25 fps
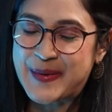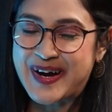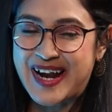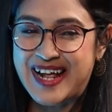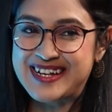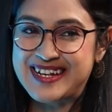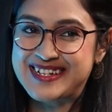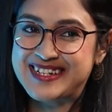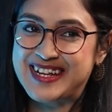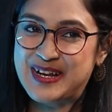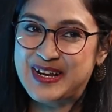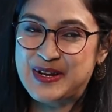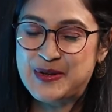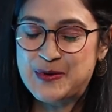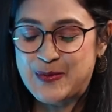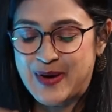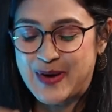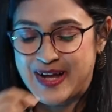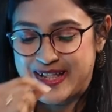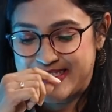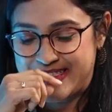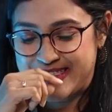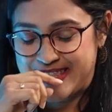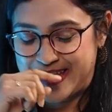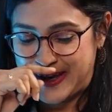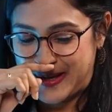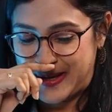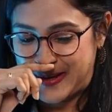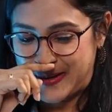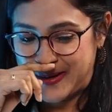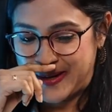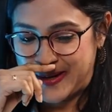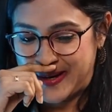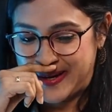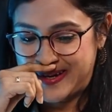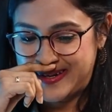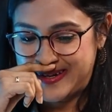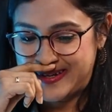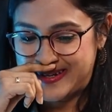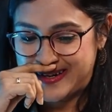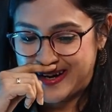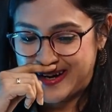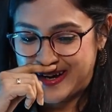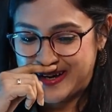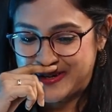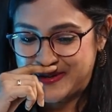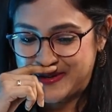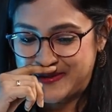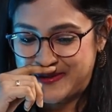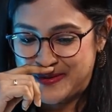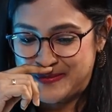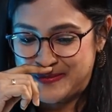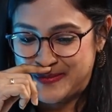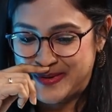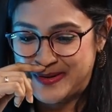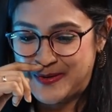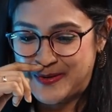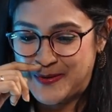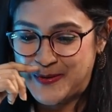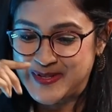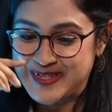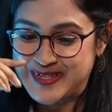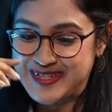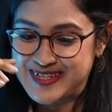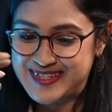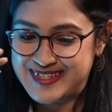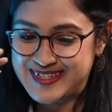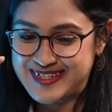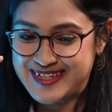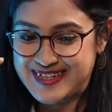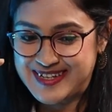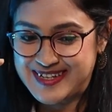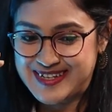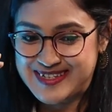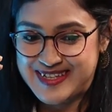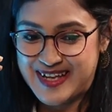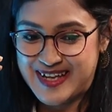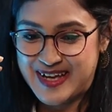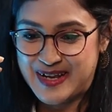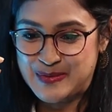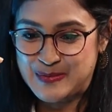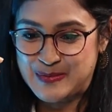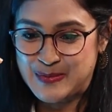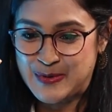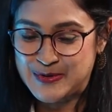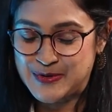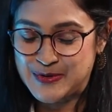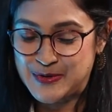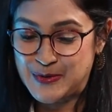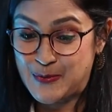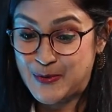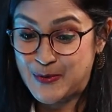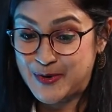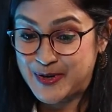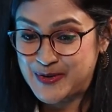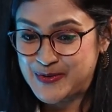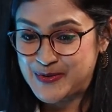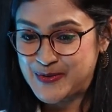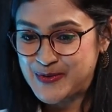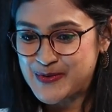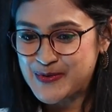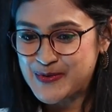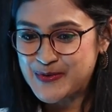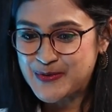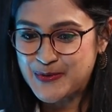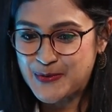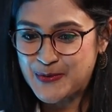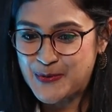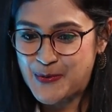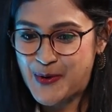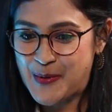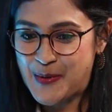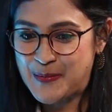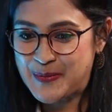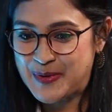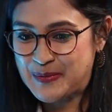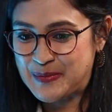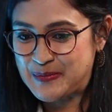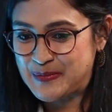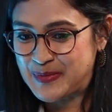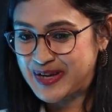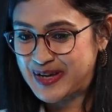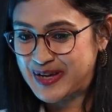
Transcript: But I'll tell you one thing, right, Raghav? I mean, all this thing is there about, you know, what are you going to grow up and